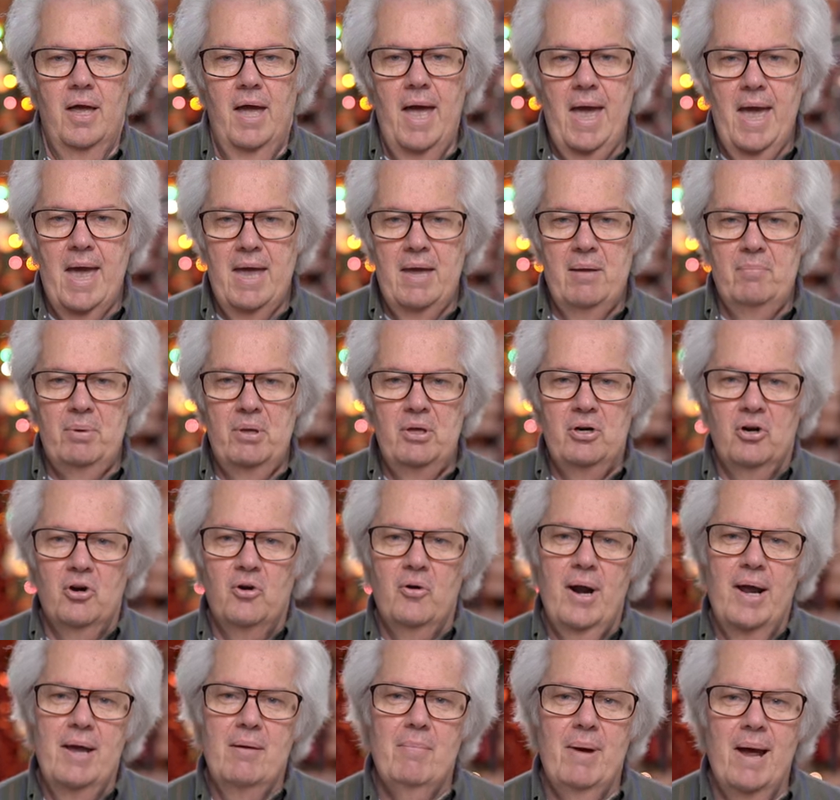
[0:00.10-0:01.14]
Hey, Peter
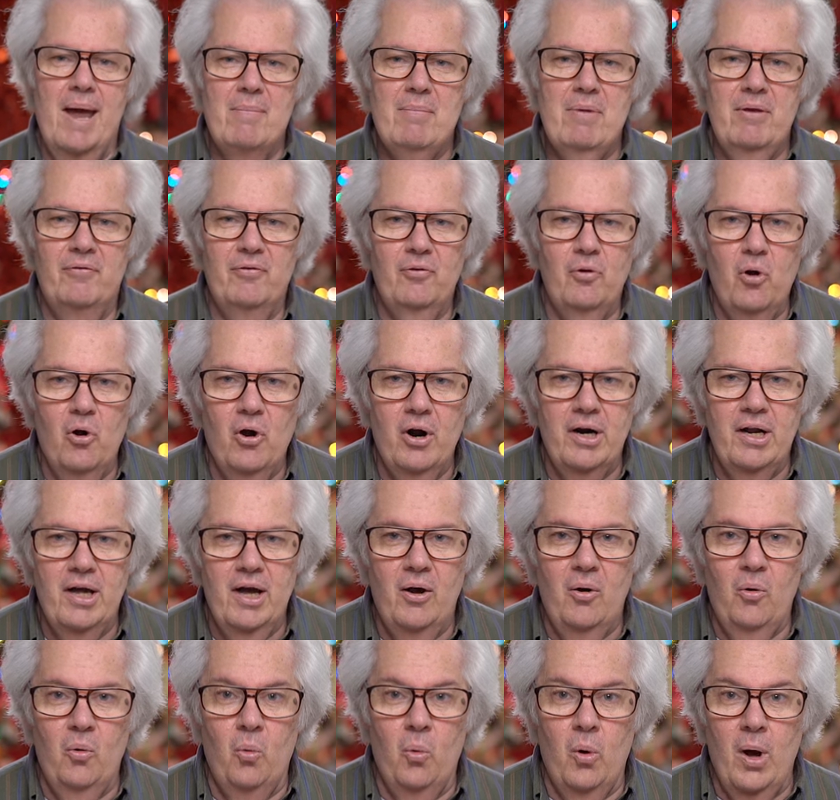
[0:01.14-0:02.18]
Gregg, Miami,
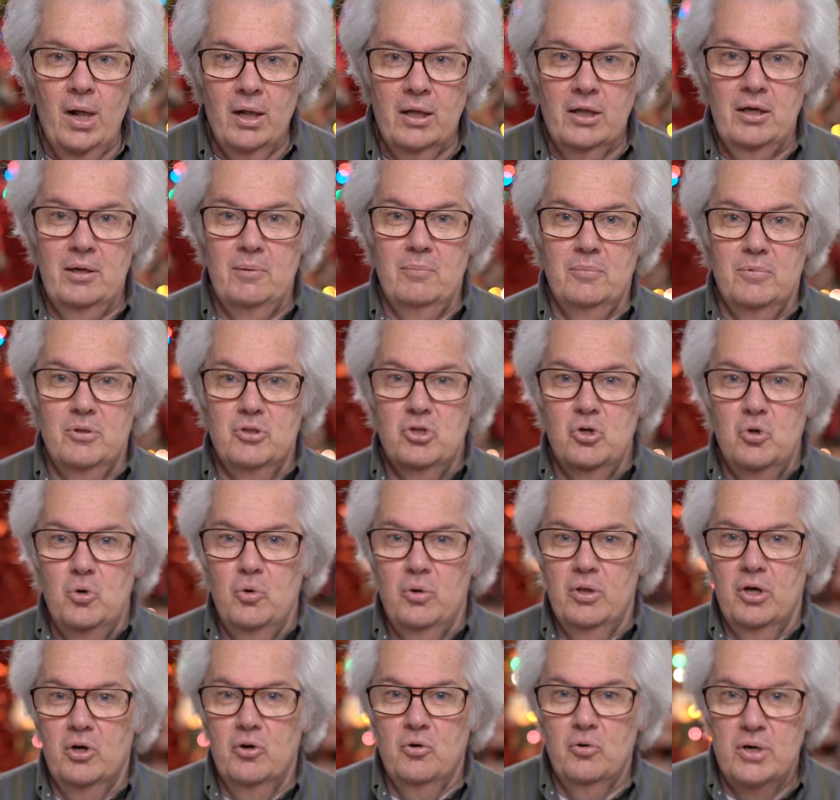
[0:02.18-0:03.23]
Florida. Welcome
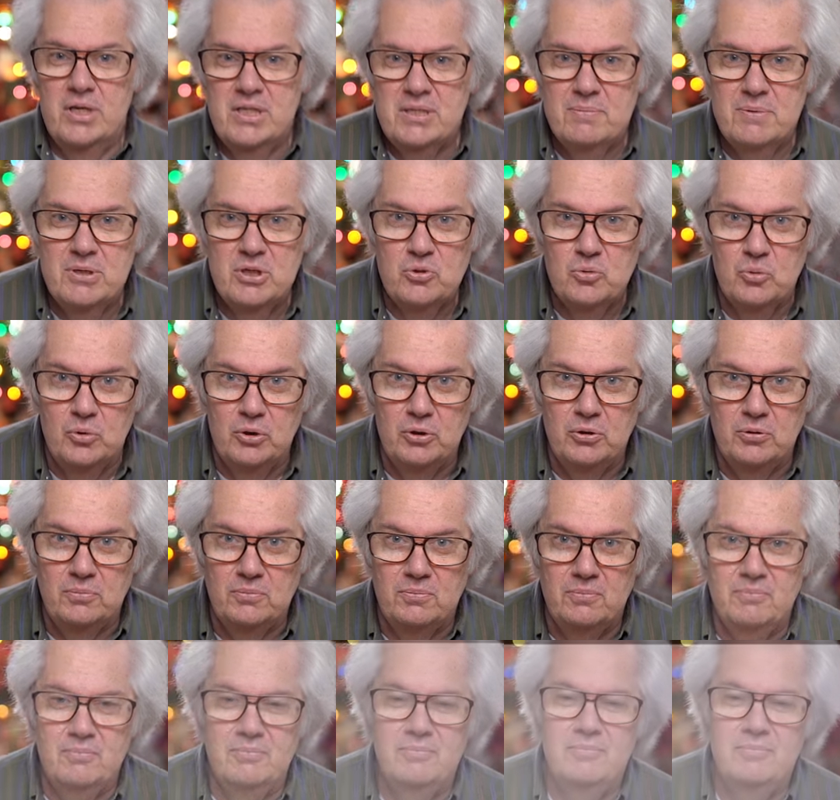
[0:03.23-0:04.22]
to the Christmas Room.